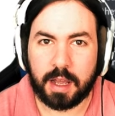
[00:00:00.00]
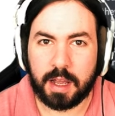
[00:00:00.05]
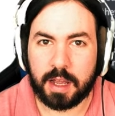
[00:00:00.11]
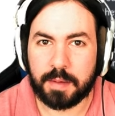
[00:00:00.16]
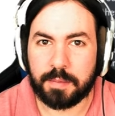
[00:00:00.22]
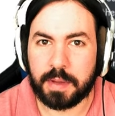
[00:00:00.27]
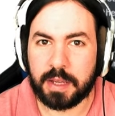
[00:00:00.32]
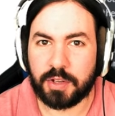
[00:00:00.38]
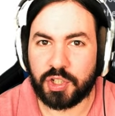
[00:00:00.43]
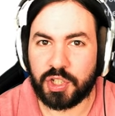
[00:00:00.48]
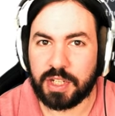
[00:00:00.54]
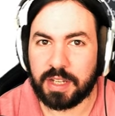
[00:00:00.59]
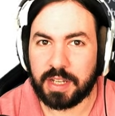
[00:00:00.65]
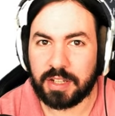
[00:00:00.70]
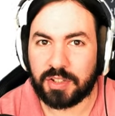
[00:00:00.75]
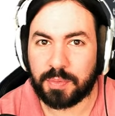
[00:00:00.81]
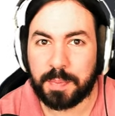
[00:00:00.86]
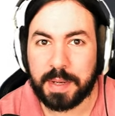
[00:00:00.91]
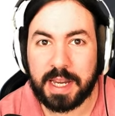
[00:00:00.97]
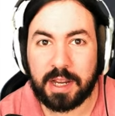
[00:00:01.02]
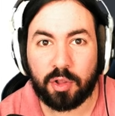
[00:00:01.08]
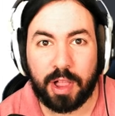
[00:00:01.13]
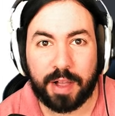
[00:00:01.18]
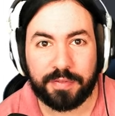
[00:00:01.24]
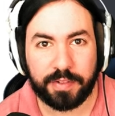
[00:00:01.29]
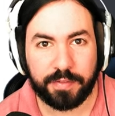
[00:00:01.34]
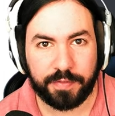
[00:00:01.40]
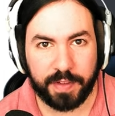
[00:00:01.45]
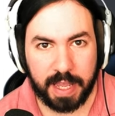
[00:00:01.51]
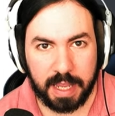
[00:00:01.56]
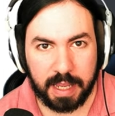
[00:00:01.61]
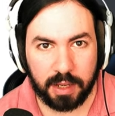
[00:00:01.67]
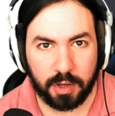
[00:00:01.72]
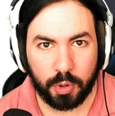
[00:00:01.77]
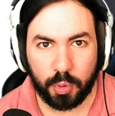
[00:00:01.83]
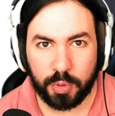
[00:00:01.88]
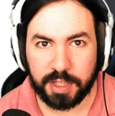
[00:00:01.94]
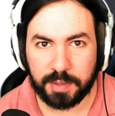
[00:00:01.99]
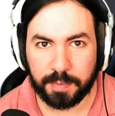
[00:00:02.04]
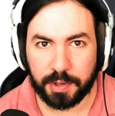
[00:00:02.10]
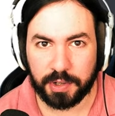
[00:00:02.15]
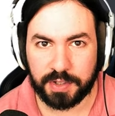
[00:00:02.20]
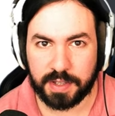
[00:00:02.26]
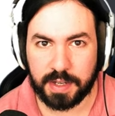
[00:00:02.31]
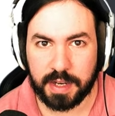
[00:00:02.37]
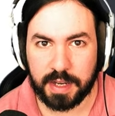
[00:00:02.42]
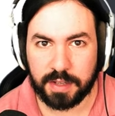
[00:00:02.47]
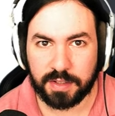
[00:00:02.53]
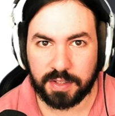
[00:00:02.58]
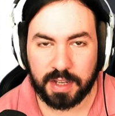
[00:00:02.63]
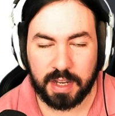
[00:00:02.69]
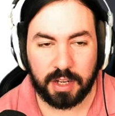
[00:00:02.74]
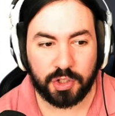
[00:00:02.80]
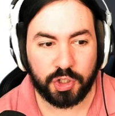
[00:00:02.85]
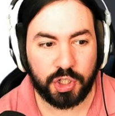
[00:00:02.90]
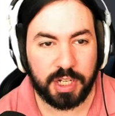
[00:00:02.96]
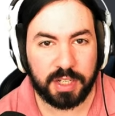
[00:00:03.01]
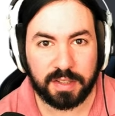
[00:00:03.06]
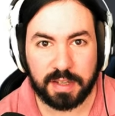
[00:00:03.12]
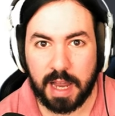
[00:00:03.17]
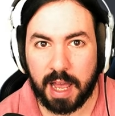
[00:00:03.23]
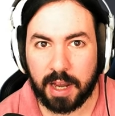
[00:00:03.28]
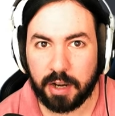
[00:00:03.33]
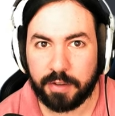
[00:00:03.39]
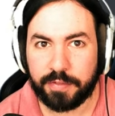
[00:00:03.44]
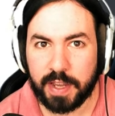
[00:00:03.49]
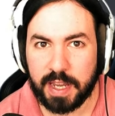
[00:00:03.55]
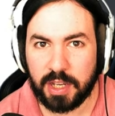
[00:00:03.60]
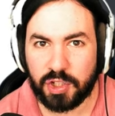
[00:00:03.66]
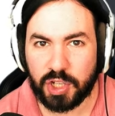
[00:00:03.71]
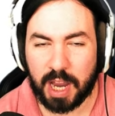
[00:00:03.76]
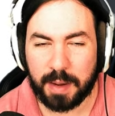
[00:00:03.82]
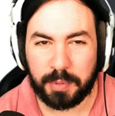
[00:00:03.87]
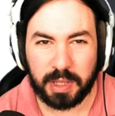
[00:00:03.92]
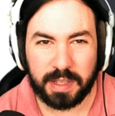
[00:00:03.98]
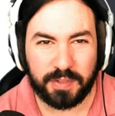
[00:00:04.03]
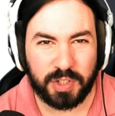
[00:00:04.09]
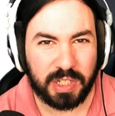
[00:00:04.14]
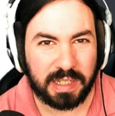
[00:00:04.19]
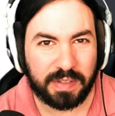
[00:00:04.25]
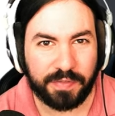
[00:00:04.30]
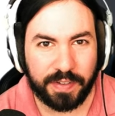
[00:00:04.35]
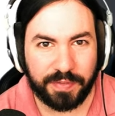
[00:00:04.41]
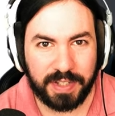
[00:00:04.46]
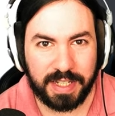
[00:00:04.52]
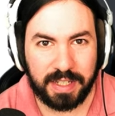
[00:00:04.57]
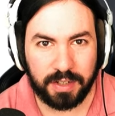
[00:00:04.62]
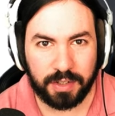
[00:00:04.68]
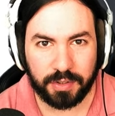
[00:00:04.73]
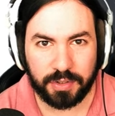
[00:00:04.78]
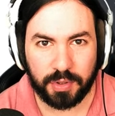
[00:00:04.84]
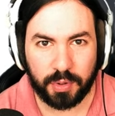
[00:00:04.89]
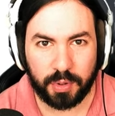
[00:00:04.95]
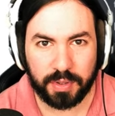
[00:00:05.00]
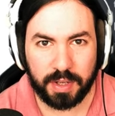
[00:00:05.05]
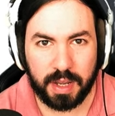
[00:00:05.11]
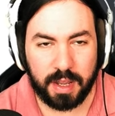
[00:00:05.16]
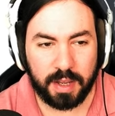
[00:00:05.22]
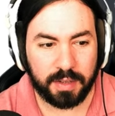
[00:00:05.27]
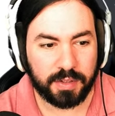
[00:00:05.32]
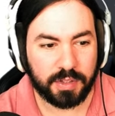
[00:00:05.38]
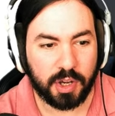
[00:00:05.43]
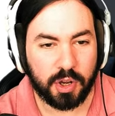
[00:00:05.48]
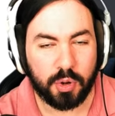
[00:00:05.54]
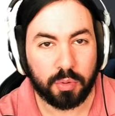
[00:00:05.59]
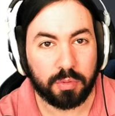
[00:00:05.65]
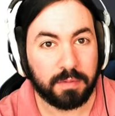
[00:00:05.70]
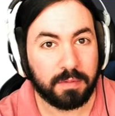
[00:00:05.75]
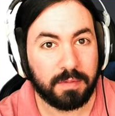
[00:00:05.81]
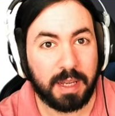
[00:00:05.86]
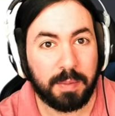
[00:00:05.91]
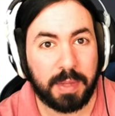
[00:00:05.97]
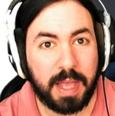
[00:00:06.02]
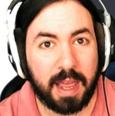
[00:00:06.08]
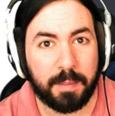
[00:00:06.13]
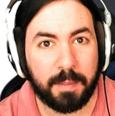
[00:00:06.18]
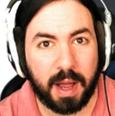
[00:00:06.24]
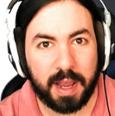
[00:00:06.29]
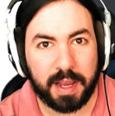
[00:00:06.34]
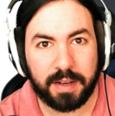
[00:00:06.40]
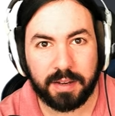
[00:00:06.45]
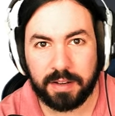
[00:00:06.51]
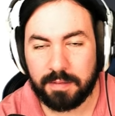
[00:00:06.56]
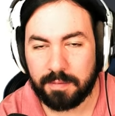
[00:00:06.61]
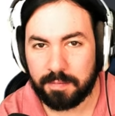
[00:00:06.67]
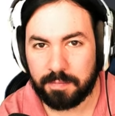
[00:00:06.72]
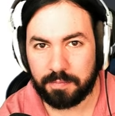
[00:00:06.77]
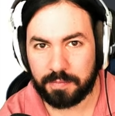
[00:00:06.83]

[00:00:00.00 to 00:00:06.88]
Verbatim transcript: Um, she, it's being left vague who this person is. She is not of age. I believe she's fifteen years old. So keep that in mind.